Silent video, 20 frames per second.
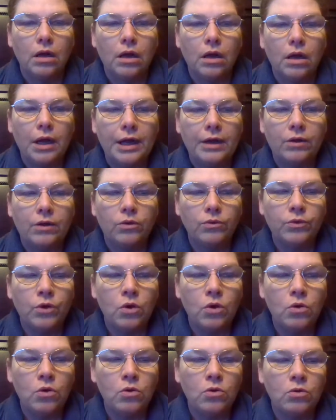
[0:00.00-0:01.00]
I don't
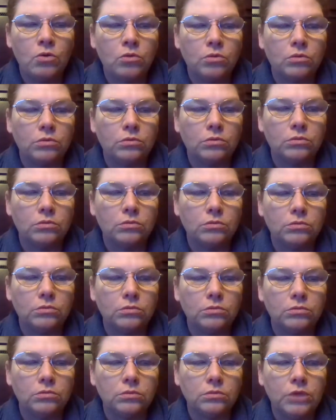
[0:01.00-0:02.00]
know,
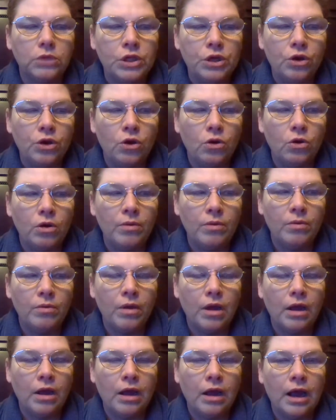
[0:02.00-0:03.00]

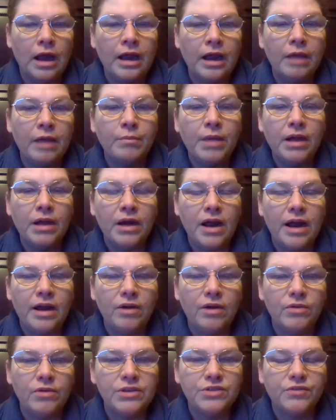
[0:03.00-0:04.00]
I am at a
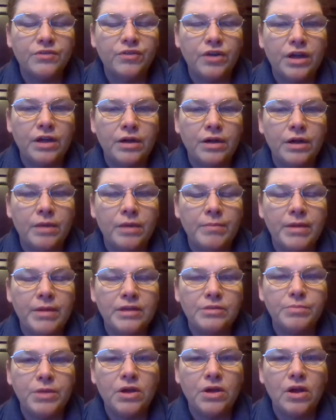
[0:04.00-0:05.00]
higher risk for getting
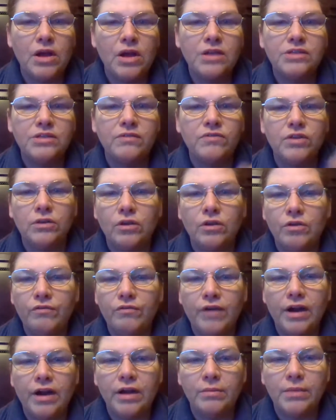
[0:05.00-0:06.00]
MS because of the low
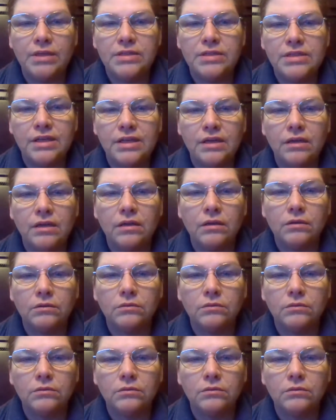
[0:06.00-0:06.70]
vitamin D.